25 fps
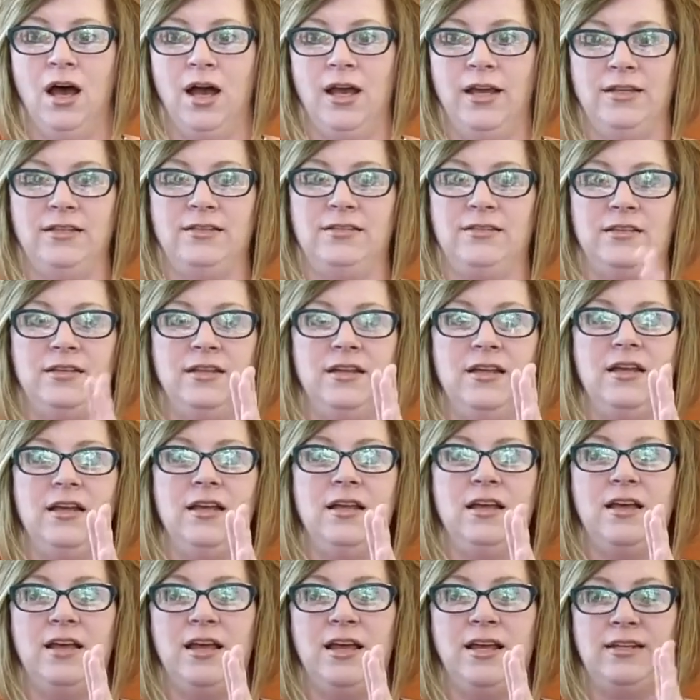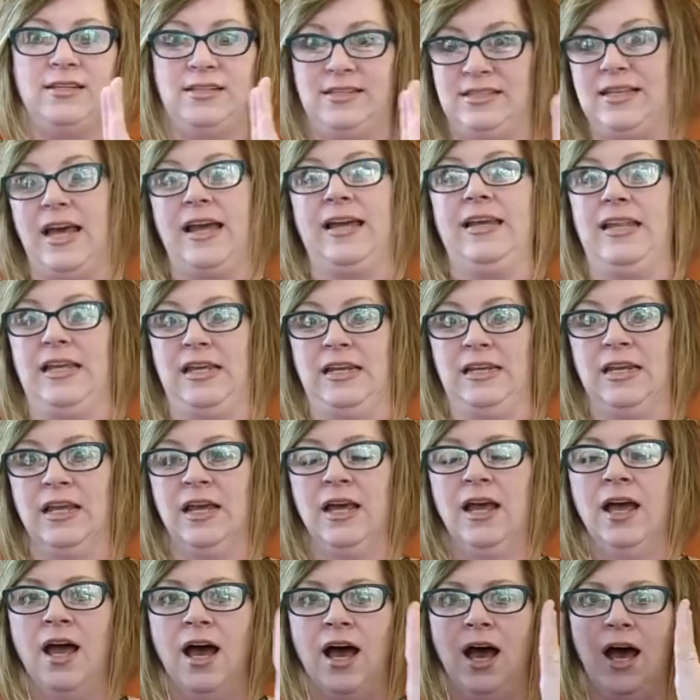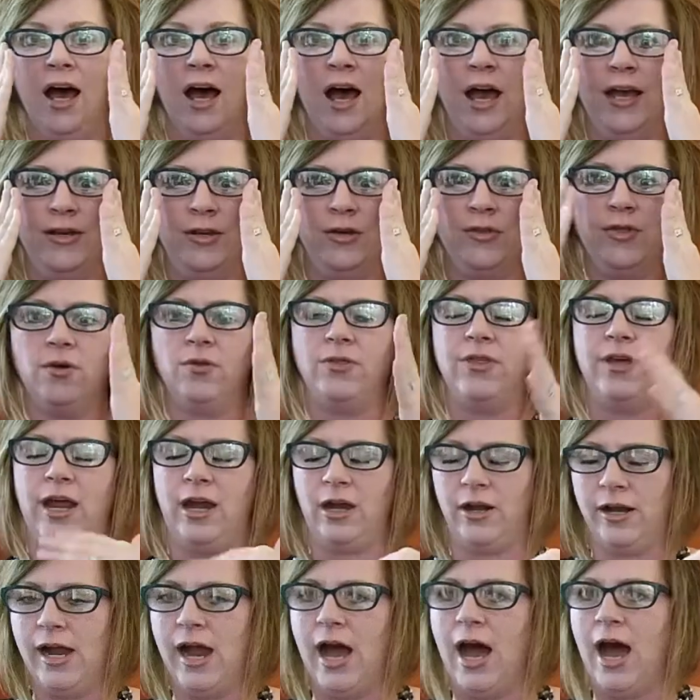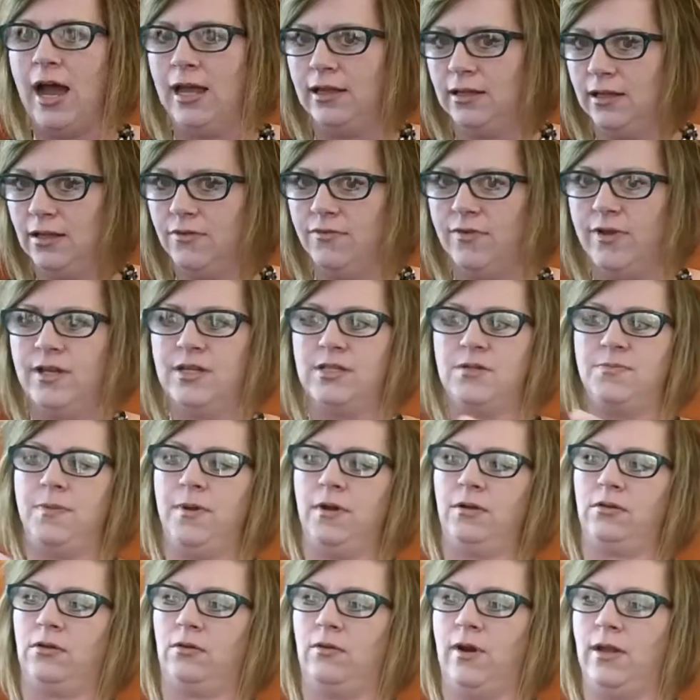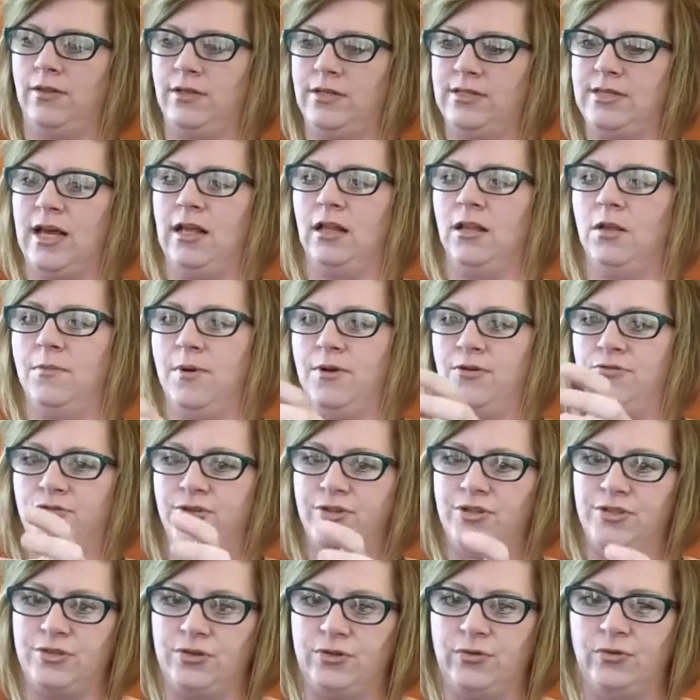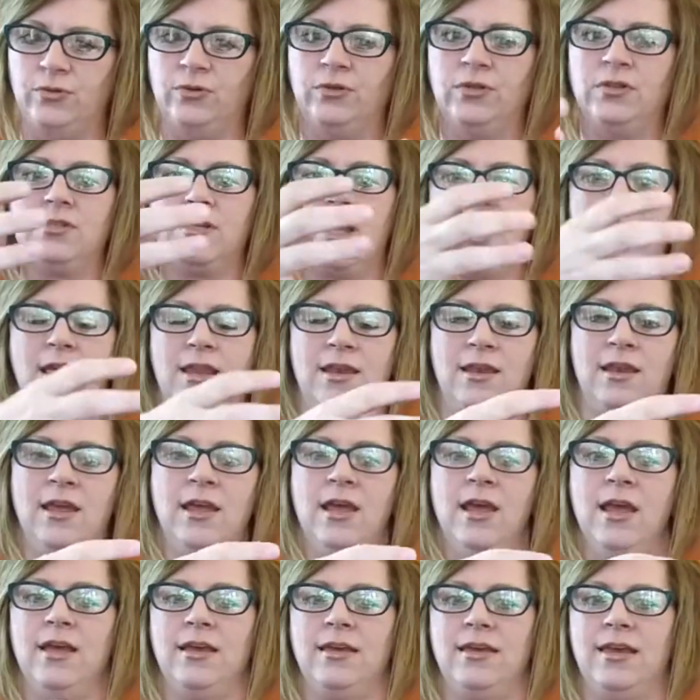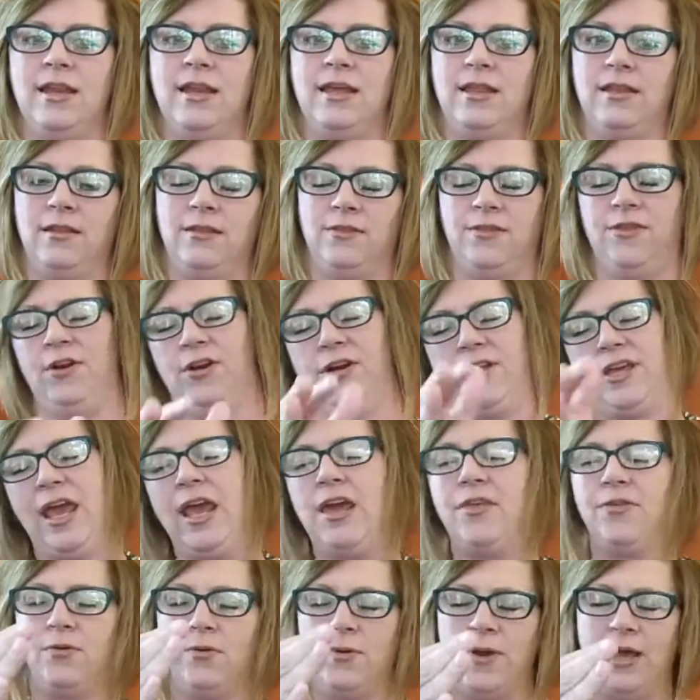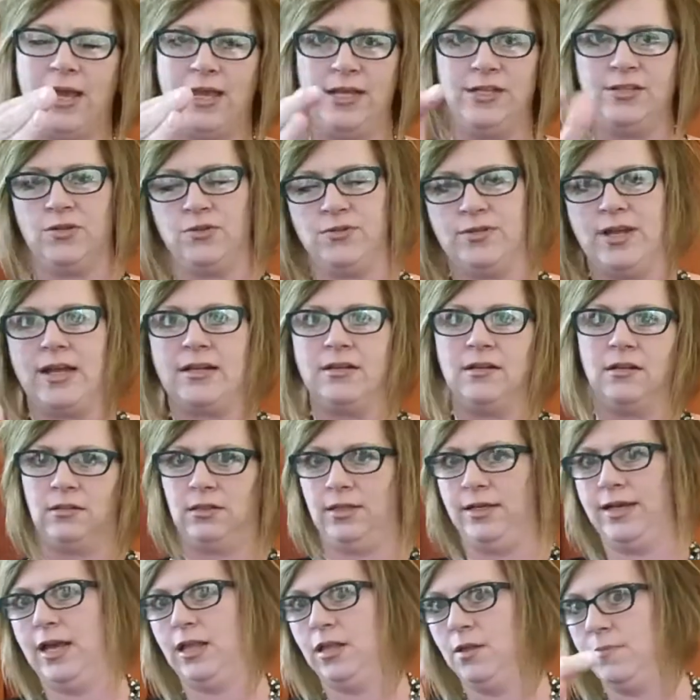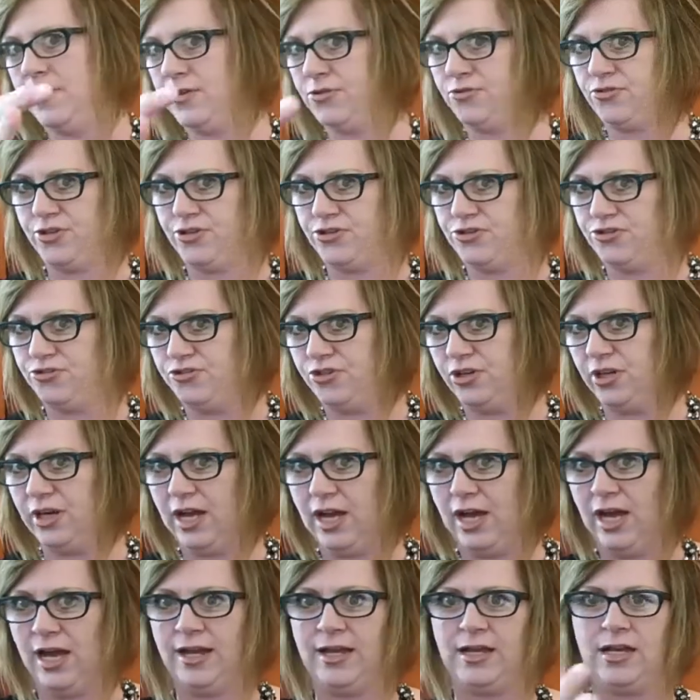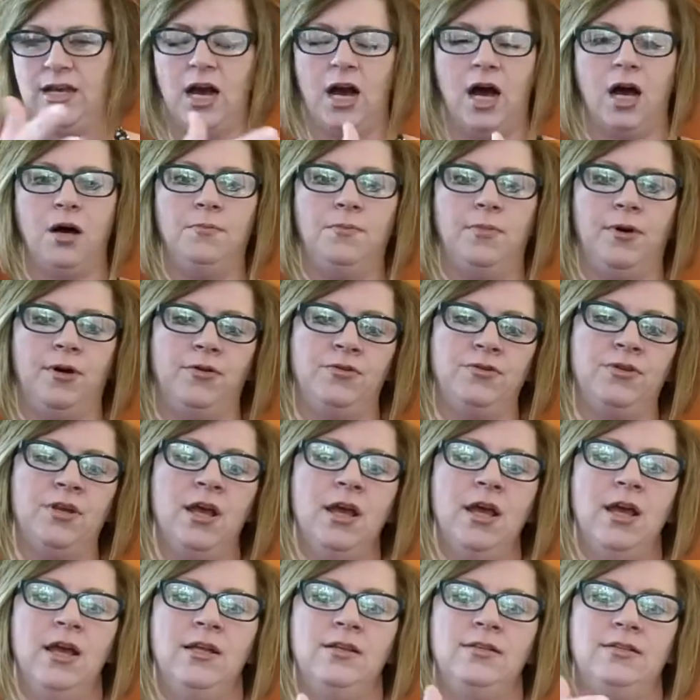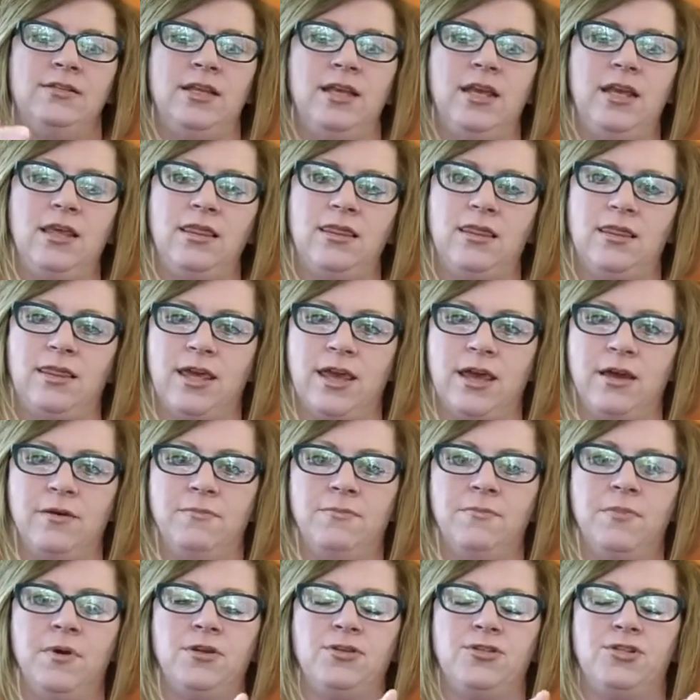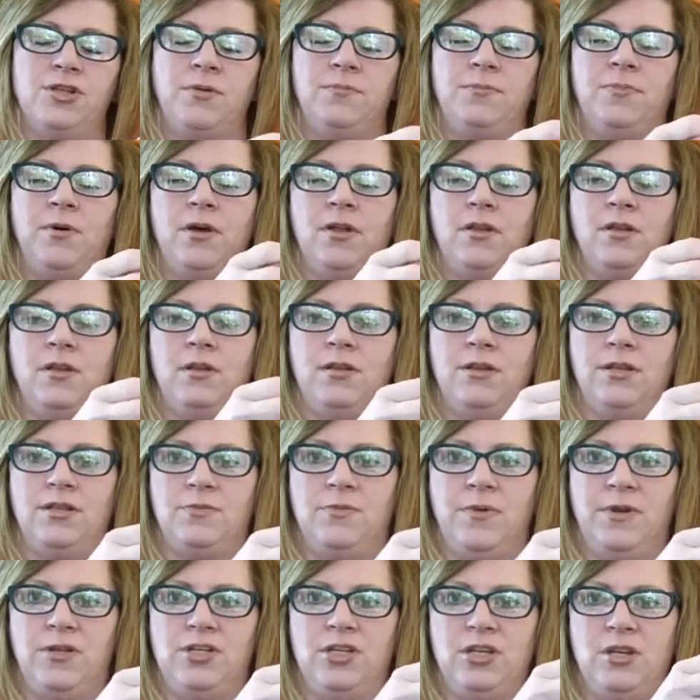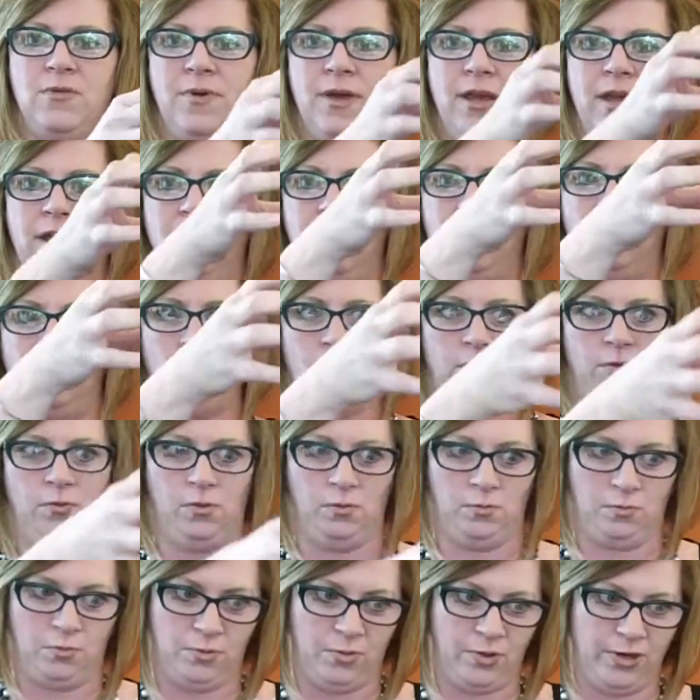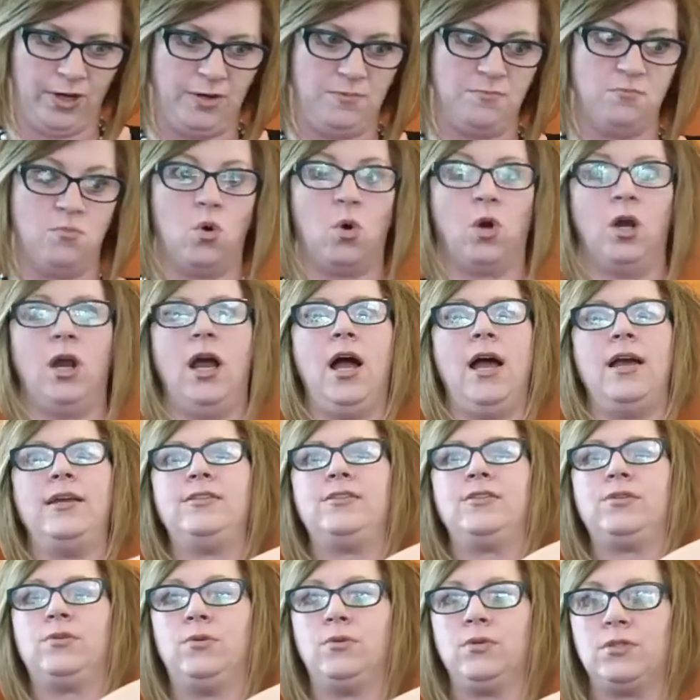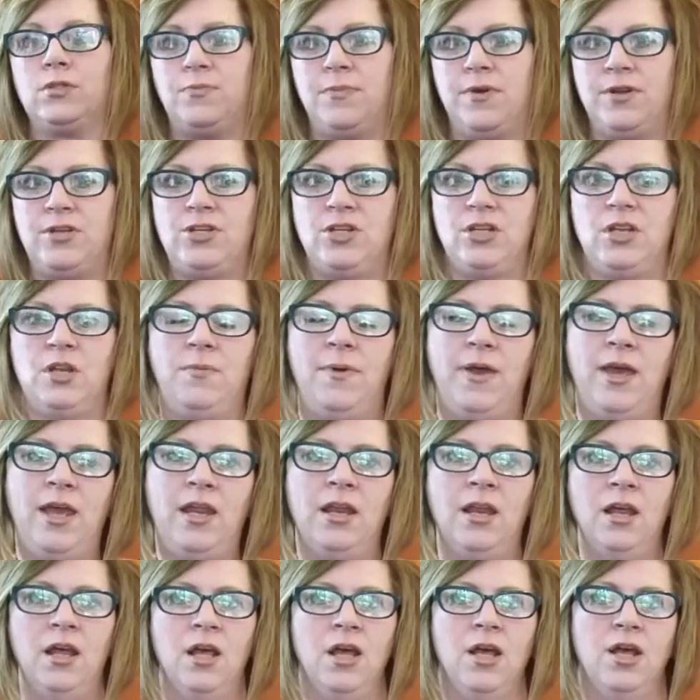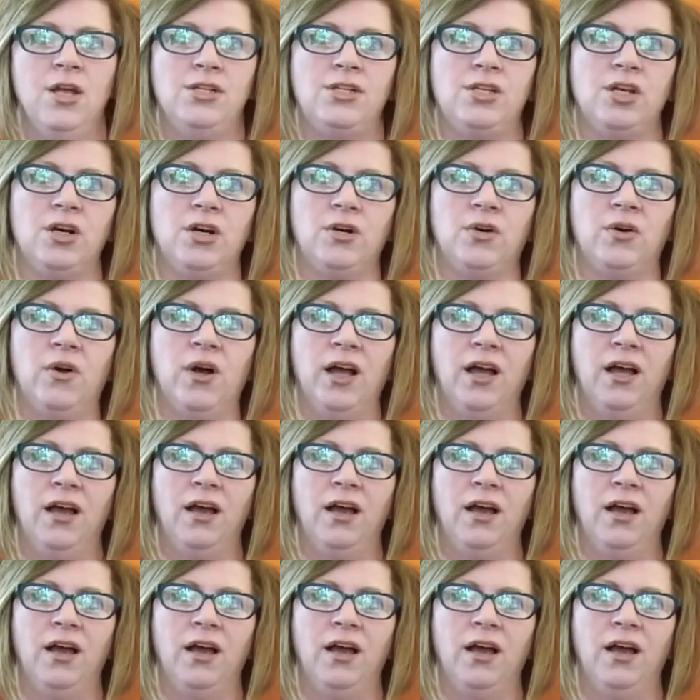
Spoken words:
is exciting. I know that the area I live in is built around these elementary schools, and getting their K through 8, so technically elementary, junior high combos, seeing them jump on the speech and debate only will breed more high school speech and debate. So